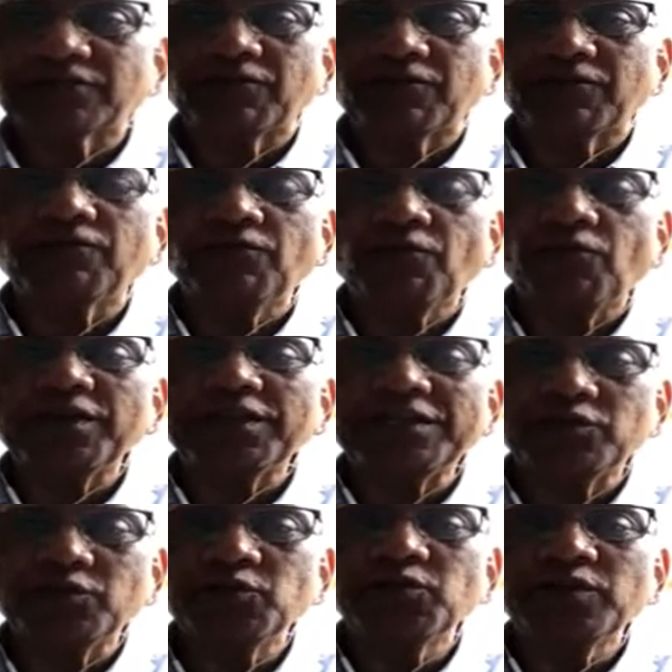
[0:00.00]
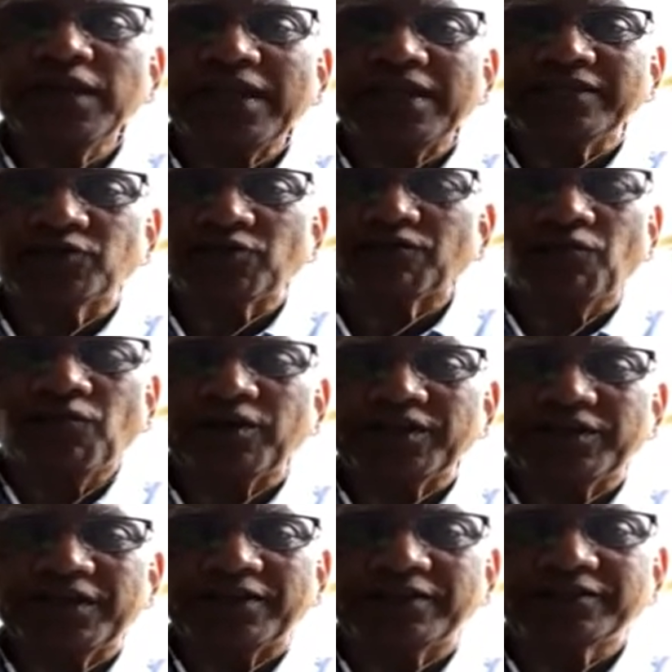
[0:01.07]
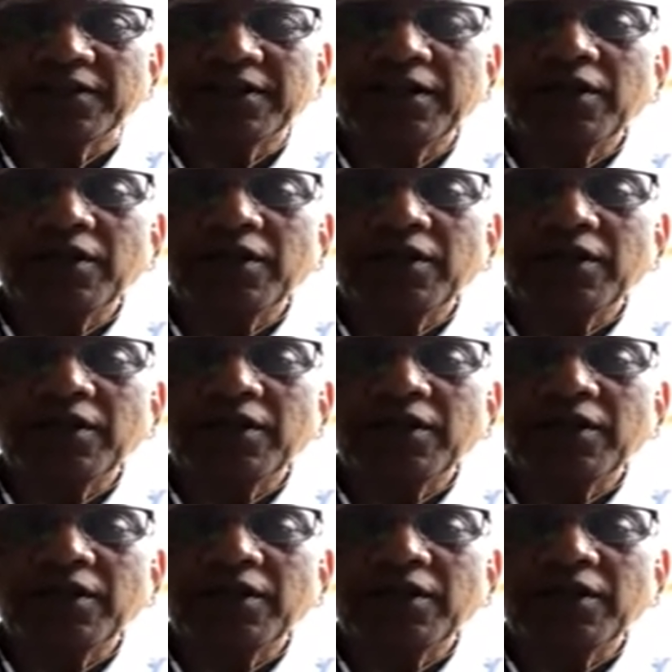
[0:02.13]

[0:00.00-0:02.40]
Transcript: for 42 days or 40 days.